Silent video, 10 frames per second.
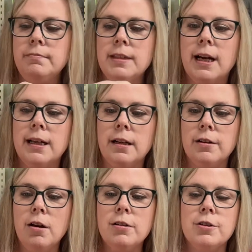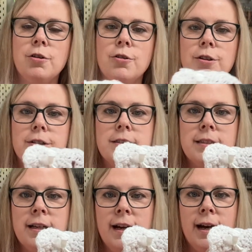and on all the
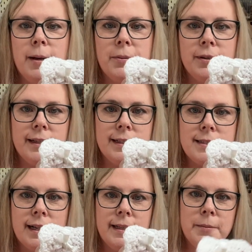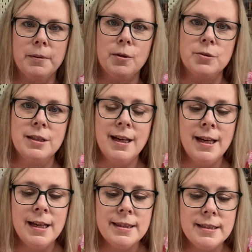corners I put little tiny bows.
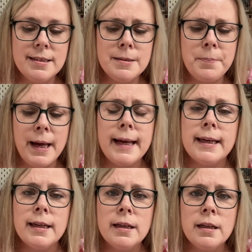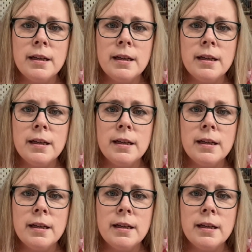This is back